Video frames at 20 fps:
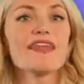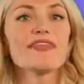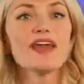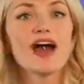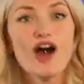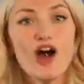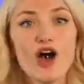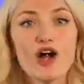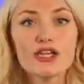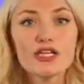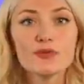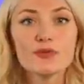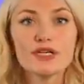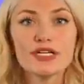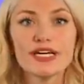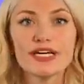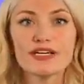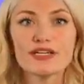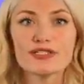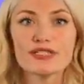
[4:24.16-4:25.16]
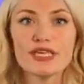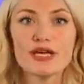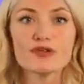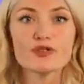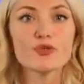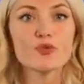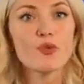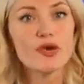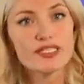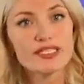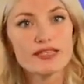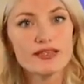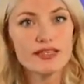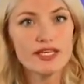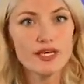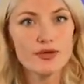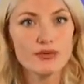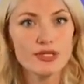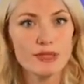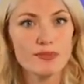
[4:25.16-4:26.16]
And that Hollywood Hills house wasn't
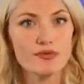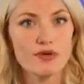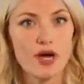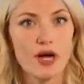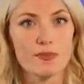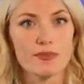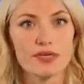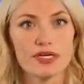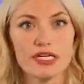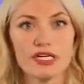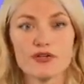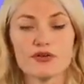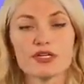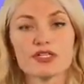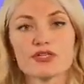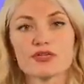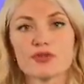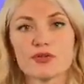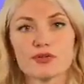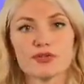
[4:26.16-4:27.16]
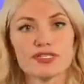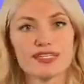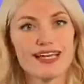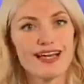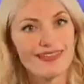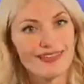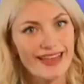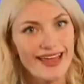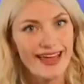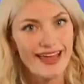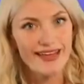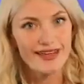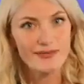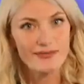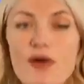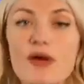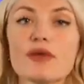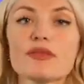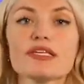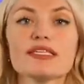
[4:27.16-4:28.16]
the only property Chris sold in LA.
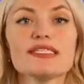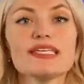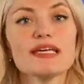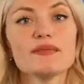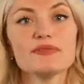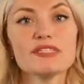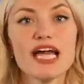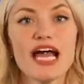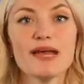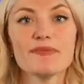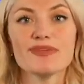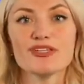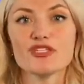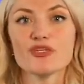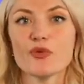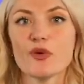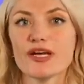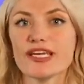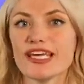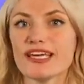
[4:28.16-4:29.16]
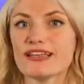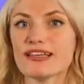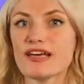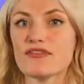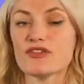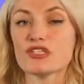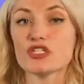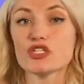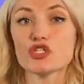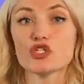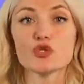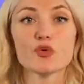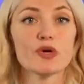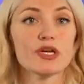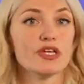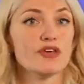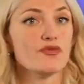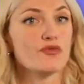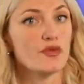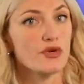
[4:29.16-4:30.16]
Around the same time in 2011 to
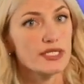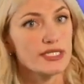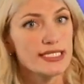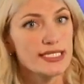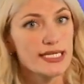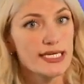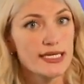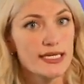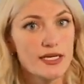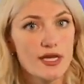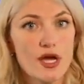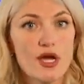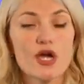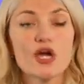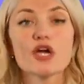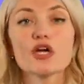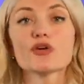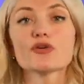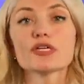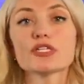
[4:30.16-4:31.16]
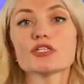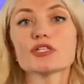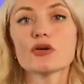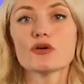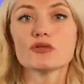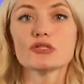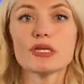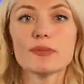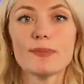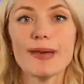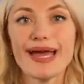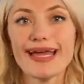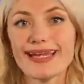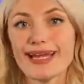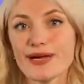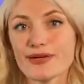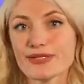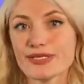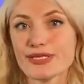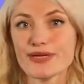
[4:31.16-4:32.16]
2014, Chris owned a
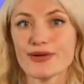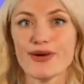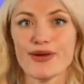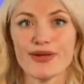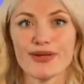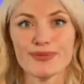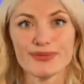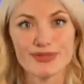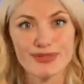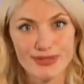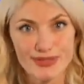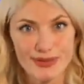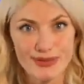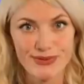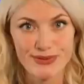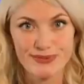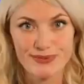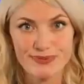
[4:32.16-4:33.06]
penthouse in Hollywood too.